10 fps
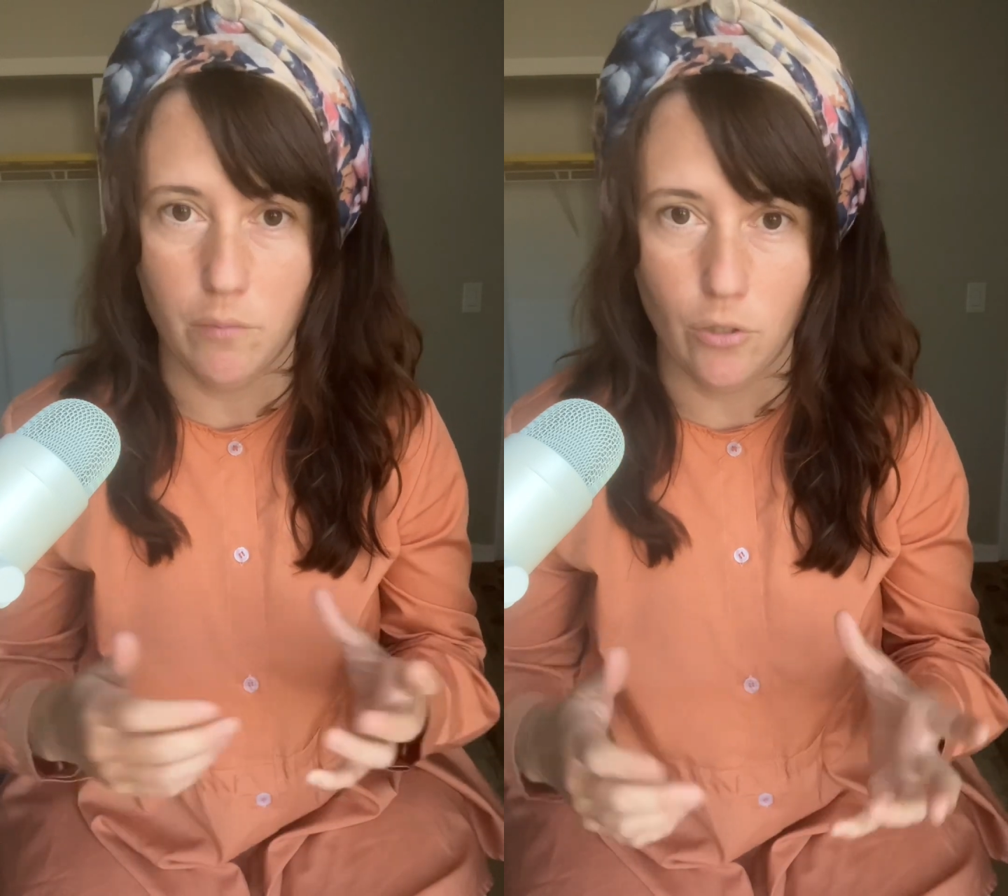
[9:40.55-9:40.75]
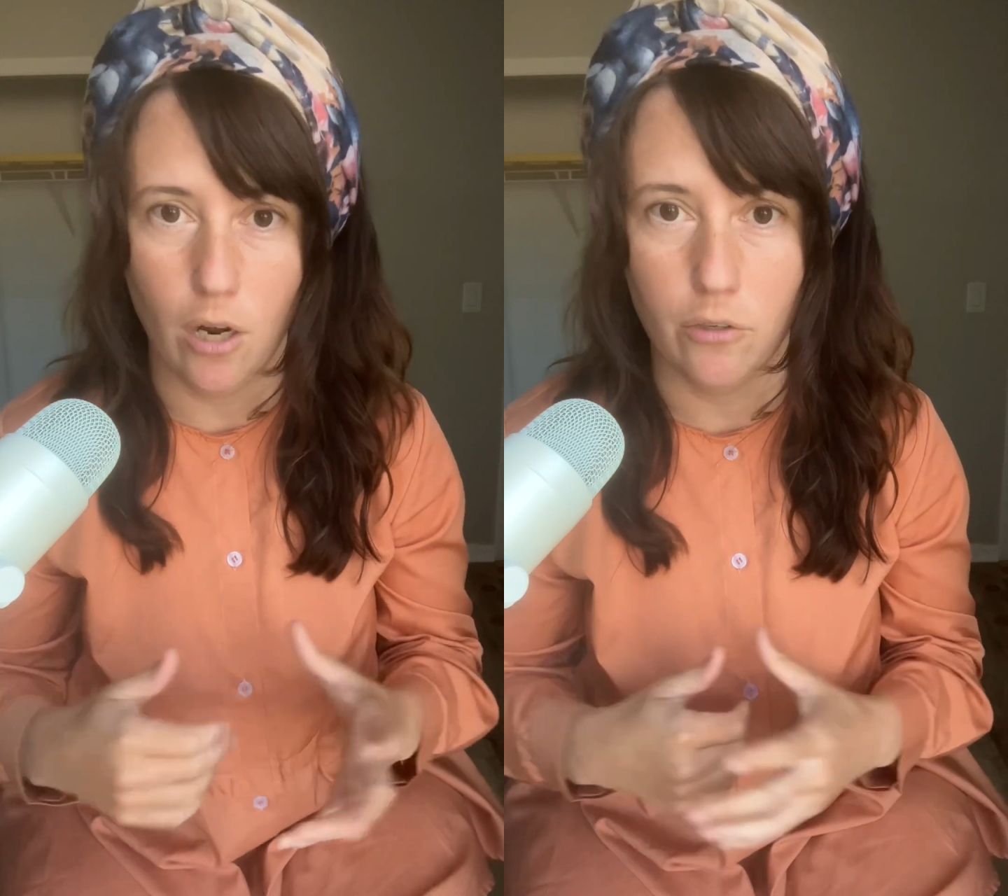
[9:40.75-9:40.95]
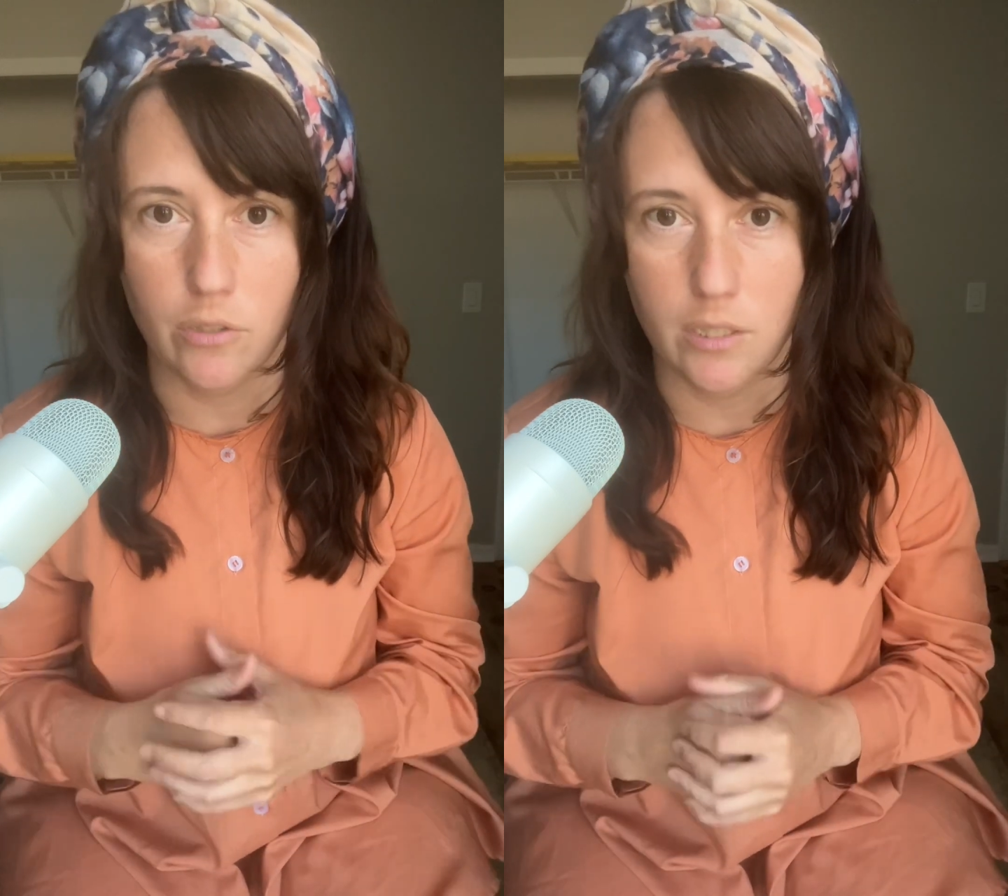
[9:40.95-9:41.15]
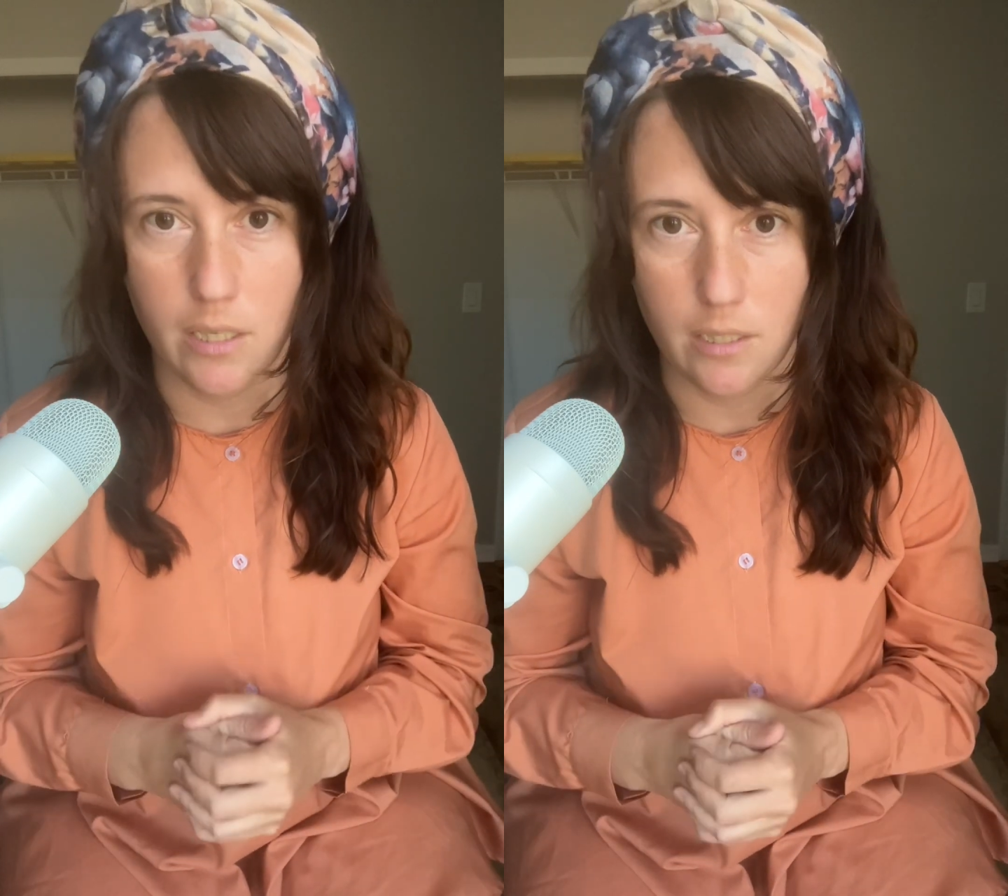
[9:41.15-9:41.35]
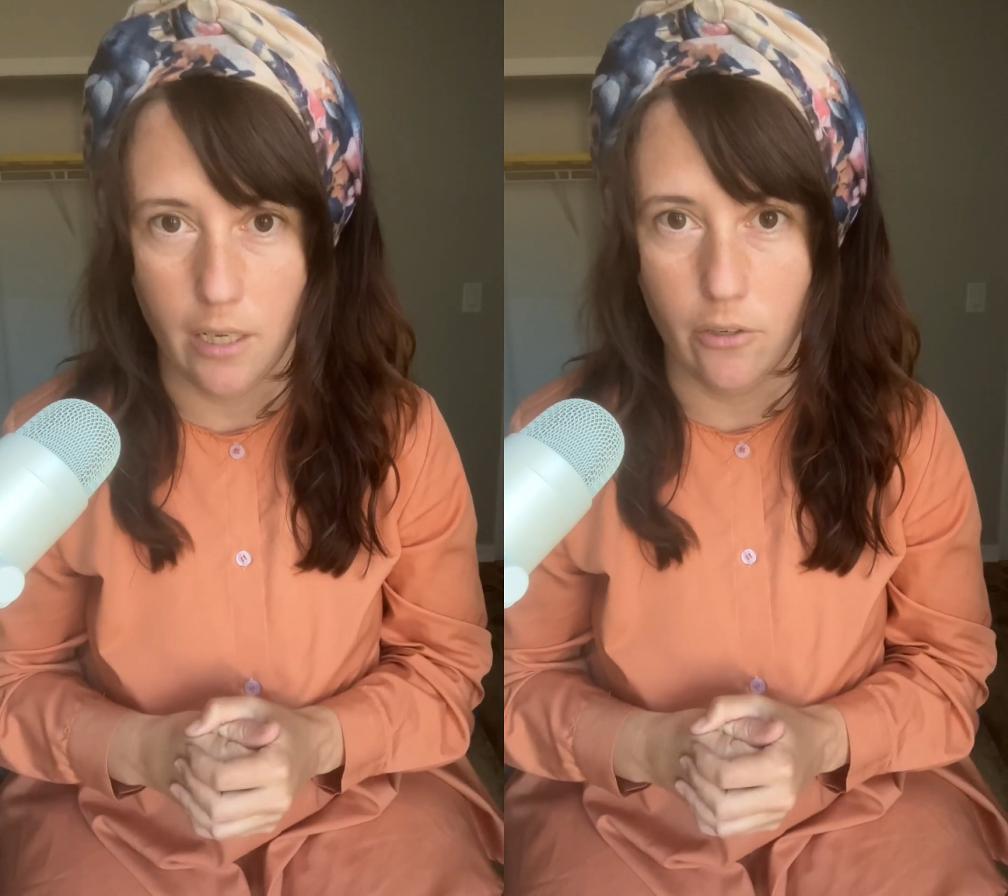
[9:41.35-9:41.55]
bureaucracy
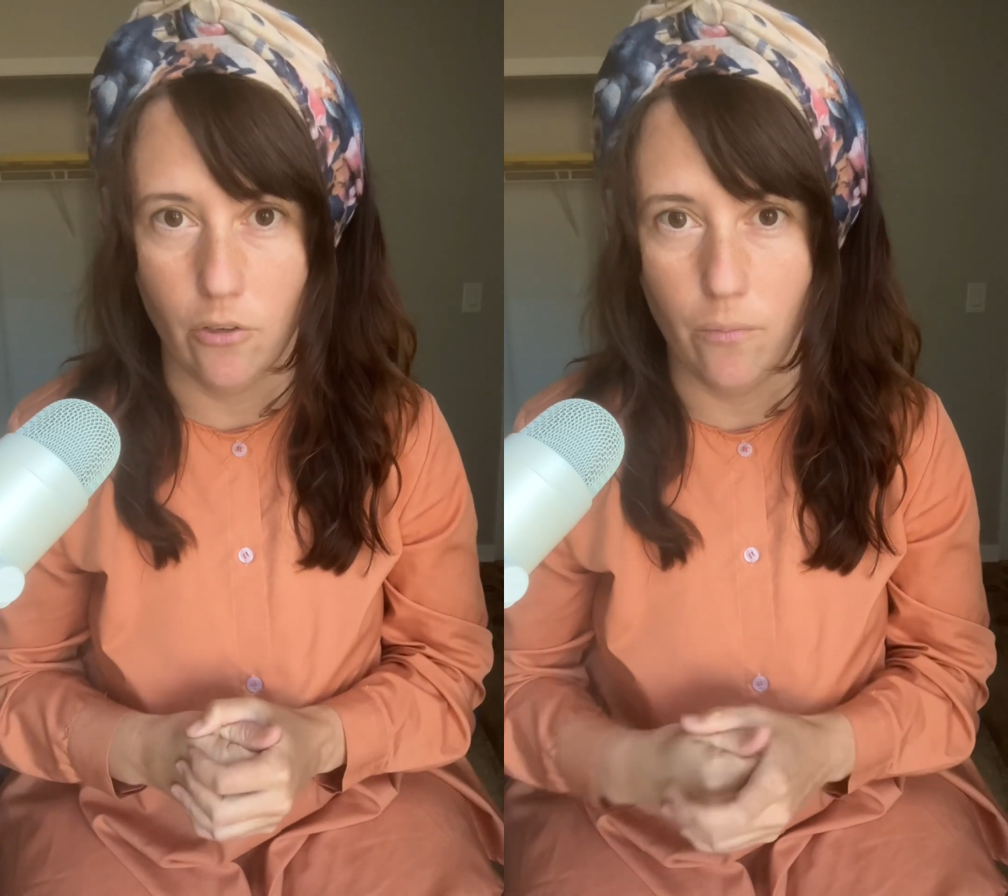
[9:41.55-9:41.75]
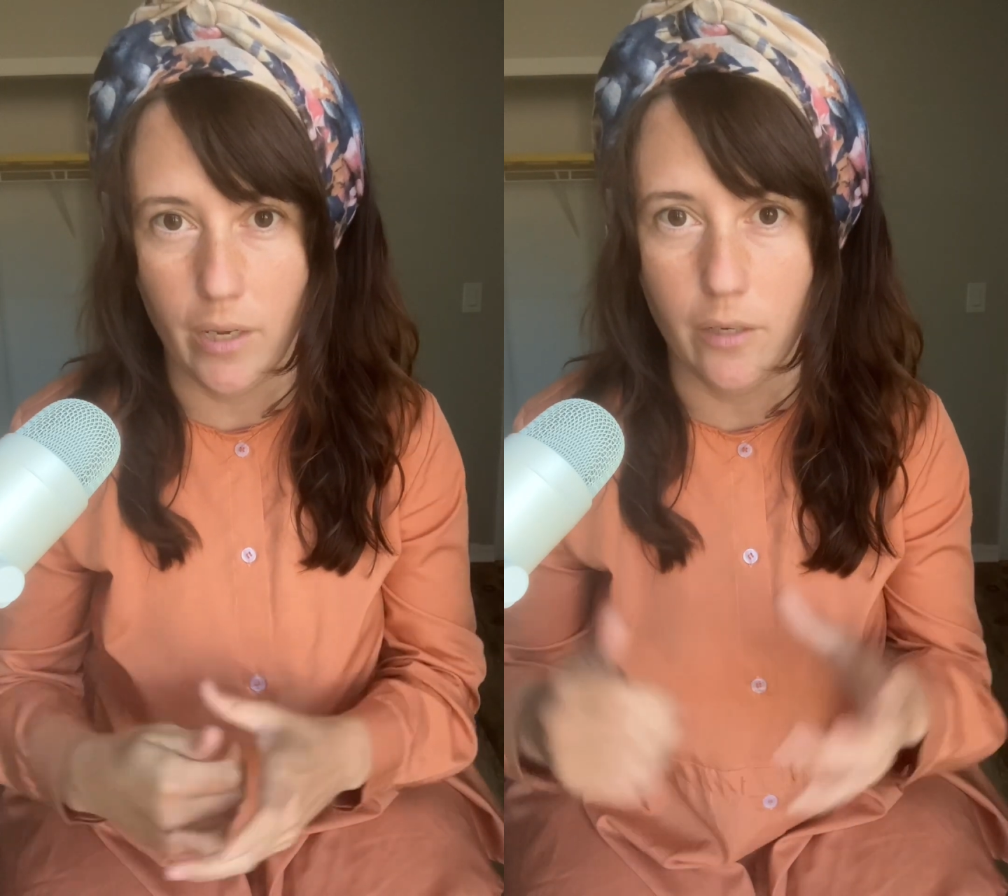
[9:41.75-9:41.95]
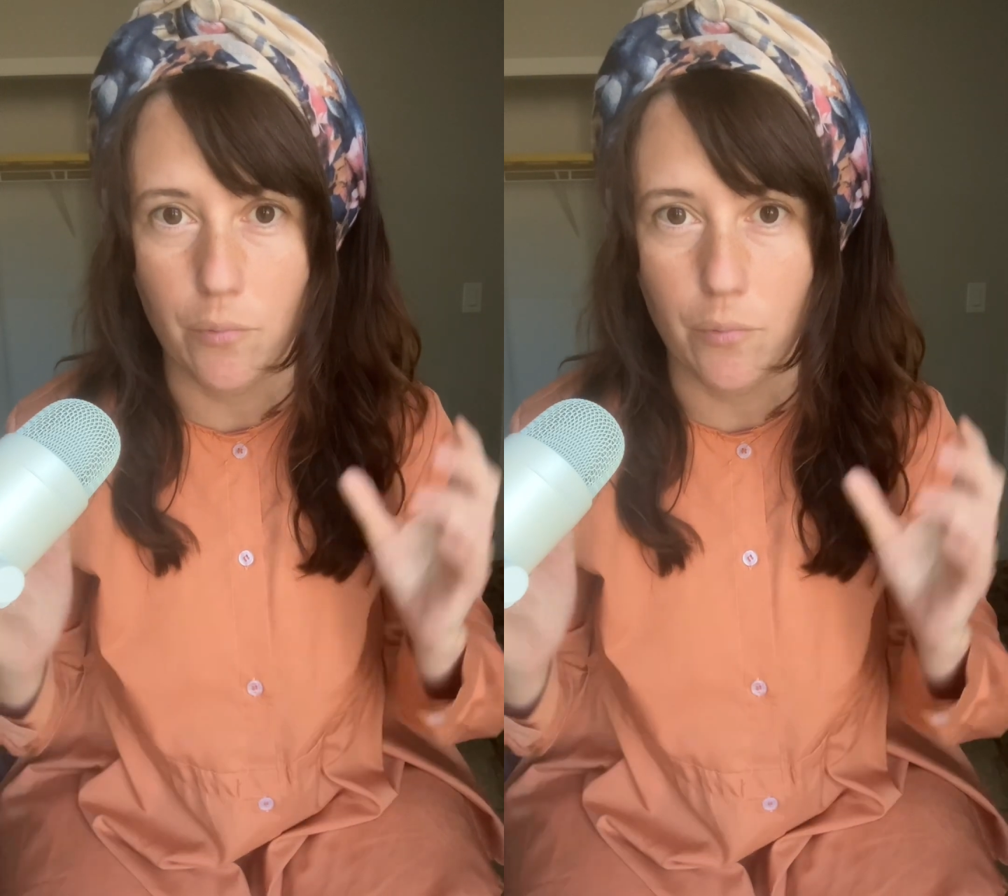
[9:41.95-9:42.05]
is inhumane,